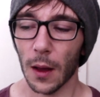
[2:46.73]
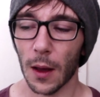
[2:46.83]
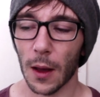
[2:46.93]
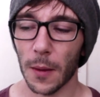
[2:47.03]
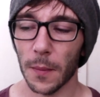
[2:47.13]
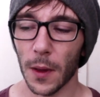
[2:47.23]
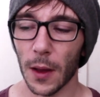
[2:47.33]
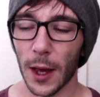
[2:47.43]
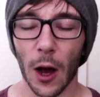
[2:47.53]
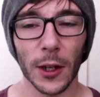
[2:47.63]

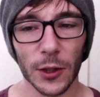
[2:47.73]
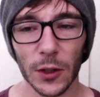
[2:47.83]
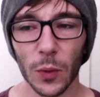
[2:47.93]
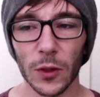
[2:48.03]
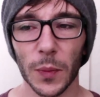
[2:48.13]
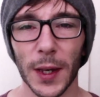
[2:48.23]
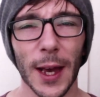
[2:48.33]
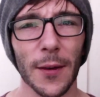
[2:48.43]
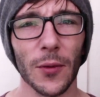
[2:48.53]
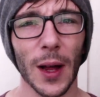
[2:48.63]
I just want to be
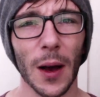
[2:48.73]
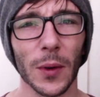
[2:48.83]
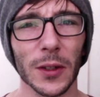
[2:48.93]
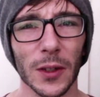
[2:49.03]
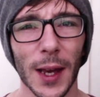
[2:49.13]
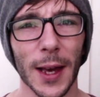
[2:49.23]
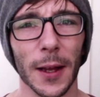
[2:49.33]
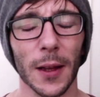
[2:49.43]
careful how I say it.